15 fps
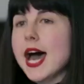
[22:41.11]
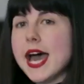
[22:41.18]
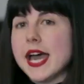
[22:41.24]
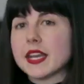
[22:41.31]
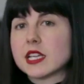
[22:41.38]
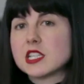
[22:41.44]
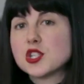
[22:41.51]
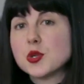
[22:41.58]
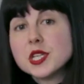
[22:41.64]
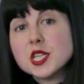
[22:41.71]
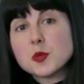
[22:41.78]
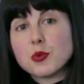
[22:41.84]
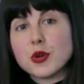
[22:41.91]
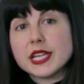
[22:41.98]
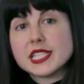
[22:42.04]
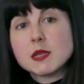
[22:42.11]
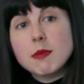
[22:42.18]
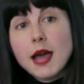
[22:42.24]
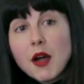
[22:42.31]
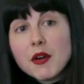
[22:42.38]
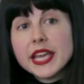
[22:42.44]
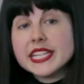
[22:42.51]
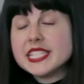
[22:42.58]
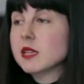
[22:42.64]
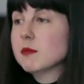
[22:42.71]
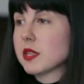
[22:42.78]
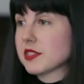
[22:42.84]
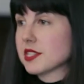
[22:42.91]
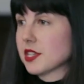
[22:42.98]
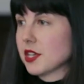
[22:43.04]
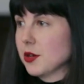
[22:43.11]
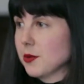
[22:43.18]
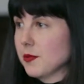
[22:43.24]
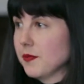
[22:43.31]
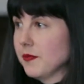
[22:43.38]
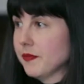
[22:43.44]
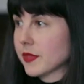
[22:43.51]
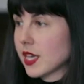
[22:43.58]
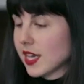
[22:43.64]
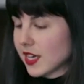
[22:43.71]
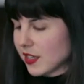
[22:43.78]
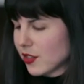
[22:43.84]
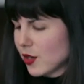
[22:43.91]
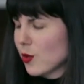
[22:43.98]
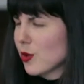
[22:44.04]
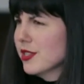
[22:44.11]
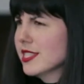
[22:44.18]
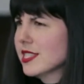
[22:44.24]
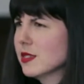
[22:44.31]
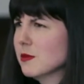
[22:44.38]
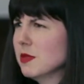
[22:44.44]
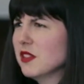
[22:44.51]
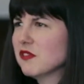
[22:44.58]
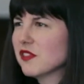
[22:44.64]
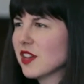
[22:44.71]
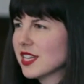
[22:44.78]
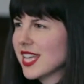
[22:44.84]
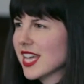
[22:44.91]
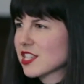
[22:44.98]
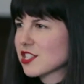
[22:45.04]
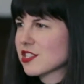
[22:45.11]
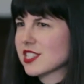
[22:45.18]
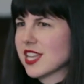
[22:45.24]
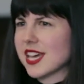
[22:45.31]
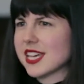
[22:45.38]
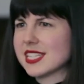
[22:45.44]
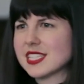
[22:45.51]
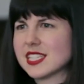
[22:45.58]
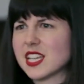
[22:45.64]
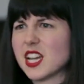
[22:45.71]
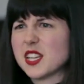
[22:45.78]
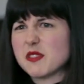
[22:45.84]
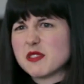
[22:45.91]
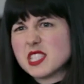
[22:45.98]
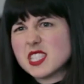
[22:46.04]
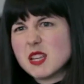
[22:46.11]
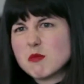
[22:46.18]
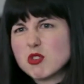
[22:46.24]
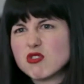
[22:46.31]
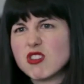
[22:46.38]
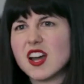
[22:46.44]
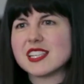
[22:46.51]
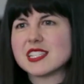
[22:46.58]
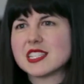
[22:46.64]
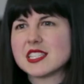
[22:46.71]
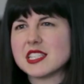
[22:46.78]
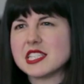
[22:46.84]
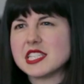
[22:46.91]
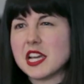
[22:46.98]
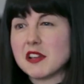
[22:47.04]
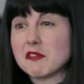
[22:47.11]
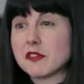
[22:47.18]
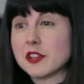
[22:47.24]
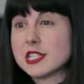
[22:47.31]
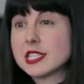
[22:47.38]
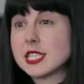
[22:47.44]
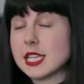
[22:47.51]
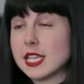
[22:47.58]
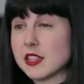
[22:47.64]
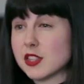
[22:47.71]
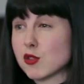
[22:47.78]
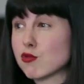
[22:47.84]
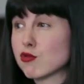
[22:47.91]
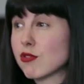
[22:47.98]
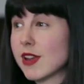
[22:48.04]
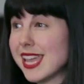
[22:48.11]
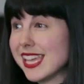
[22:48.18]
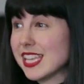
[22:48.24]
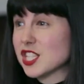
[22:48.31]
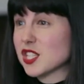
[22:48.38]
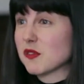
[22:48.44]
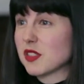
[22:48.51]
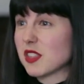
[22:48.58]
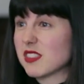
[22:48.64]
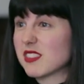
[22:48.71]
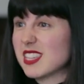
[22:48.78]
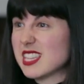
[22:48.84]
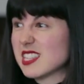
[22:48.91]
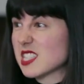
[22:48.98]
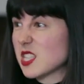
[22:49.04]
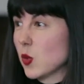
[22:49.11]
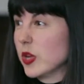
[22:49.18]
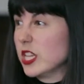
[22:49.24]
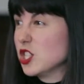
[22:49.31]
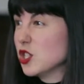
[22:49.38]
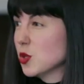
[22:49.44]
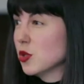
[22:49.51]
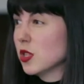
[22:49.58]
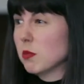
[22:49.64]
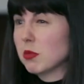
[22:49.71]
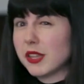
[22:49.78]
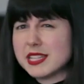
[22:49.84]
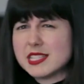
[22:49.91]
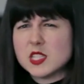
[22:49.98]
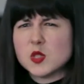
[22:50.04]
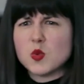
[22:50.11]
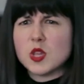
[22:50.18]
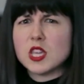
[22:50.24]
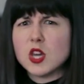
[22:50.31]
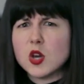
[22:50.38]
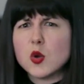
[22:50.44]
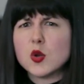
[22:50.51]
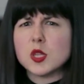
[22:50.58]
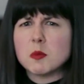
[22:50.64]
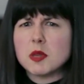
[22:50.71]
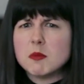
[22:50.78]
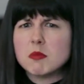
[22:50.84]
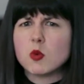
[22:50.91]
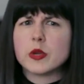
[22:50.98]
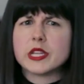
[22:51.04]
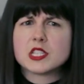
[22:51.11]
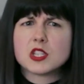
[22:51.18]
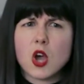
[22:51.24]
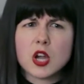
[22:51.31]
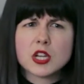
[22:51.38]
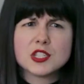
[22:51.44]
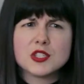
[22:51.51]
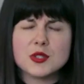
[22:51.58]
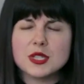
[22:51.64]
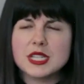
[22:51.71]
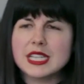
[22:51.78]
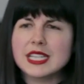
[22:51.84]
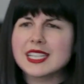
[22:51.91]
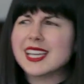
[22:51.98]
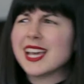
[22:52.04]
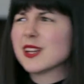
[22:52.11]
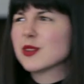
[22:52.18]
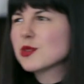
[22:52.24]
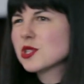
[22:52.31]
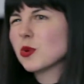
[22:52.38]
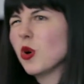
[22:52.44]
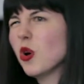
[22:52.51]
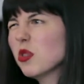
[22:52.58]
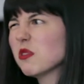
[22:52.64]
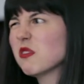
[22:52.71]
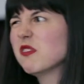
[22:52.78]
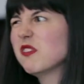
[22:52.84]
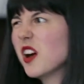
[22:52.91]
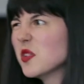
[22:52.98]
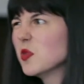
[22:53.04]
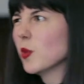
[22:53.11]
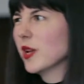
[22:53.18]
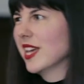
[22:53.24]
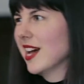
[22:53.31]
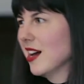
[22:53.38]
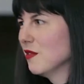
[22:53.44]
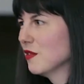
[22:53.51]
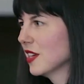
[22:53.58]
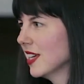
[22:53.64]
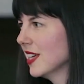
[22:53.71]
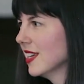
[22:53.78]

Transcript: And I joined the press about 18 months ago. And I thought, well, this would be a fun exercise to kind of summarize the diversity and the range of the things that we do, the places we go, the people we talk to, and also all the fun we have.